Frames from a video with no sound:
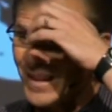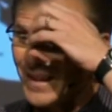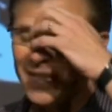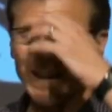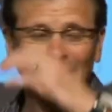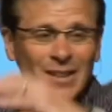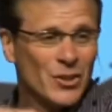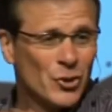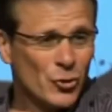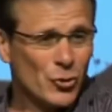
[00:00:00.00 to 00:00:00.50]

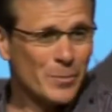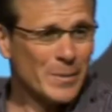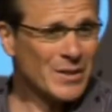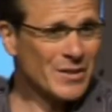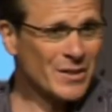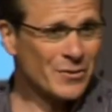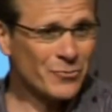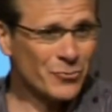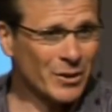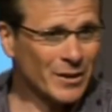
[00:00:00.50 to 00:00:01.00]
that Hume
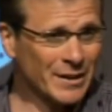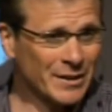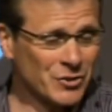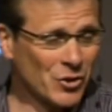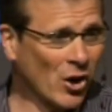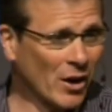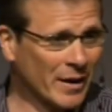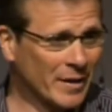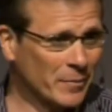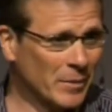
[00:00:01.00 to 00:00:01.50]
isn't really
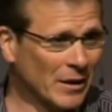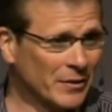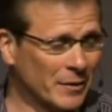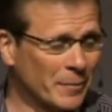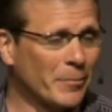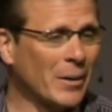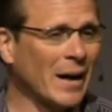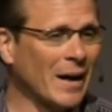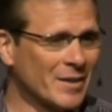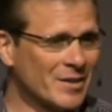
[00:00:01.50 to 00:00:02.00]
talking about the
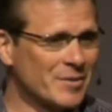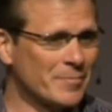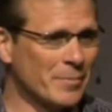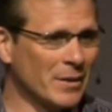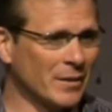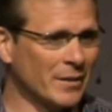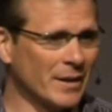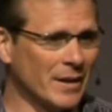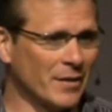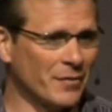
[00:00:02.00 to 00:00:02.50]

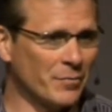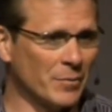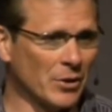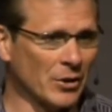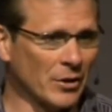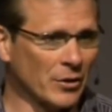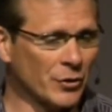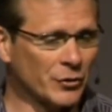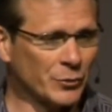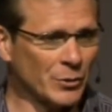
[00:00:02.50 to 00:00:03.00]
possibility of
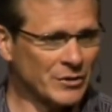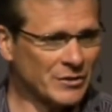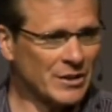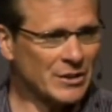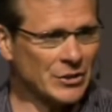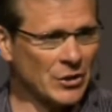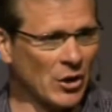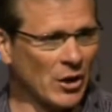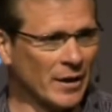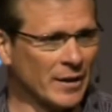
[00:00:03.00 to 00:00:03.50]
miracles. What's he
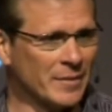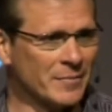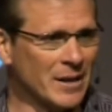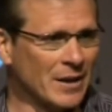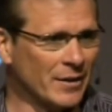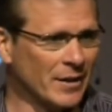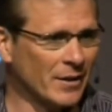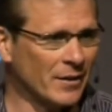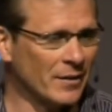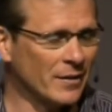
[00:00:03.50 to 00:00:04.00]
talking
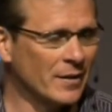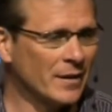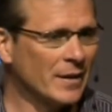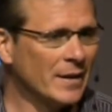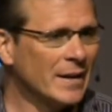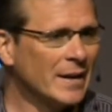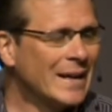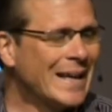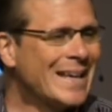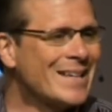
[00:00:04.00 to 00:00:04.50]
about here?
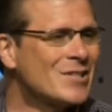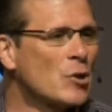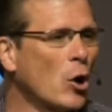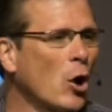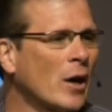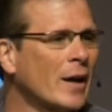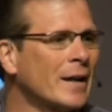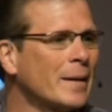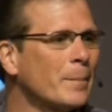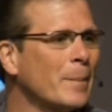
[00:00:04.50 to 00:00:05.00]
He's
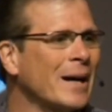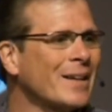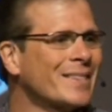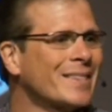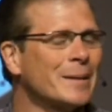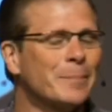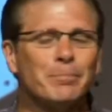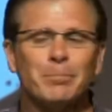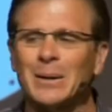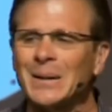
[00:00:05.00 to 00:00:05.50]
talking about
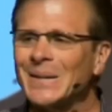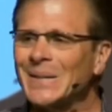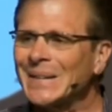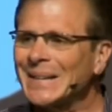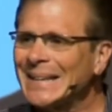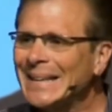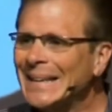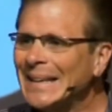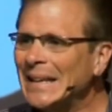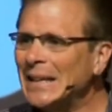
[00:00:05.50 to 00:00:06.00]
the
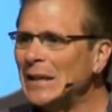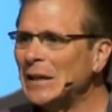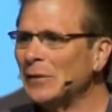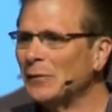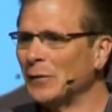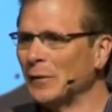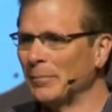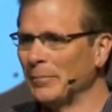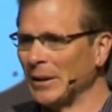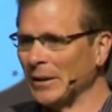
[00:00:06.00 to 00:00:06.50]

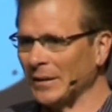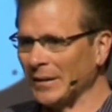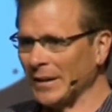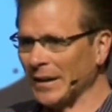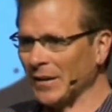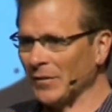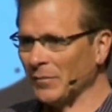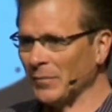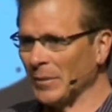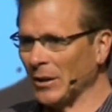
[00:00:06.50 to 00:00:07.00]

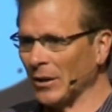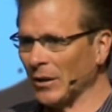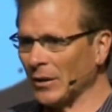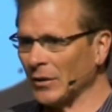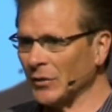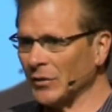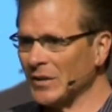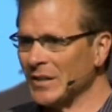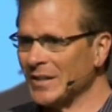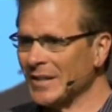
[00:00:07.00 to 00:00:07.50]
believability of
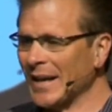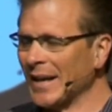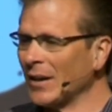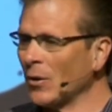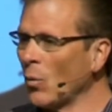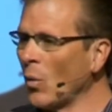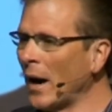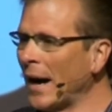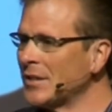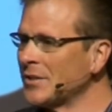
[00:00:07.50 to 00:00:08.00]
miracles. He's saying a
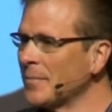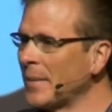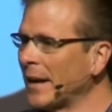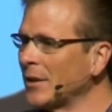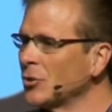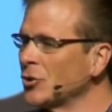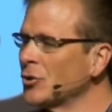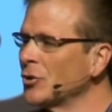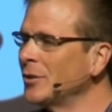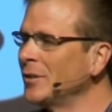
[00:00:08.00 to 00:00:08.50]
wise man
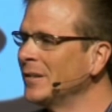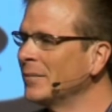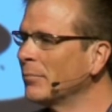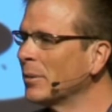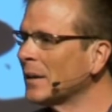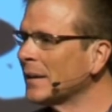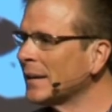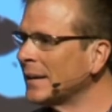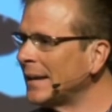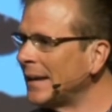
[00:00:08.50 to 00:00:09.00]
shouldn't
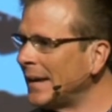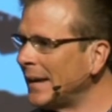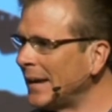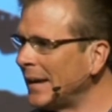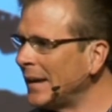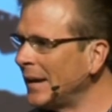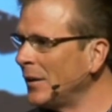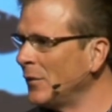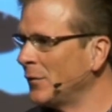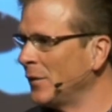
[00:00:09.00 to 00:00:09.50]

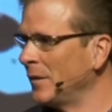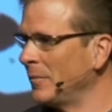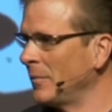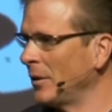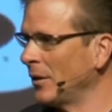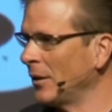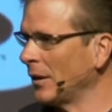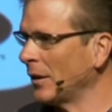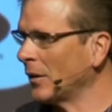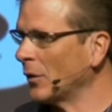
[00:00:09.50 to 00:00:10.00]
believe in
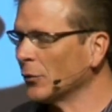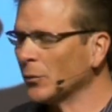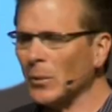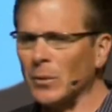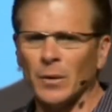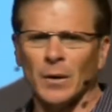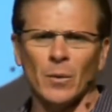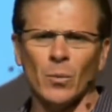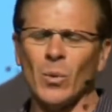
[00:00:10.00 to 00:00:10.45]
miracles. Well,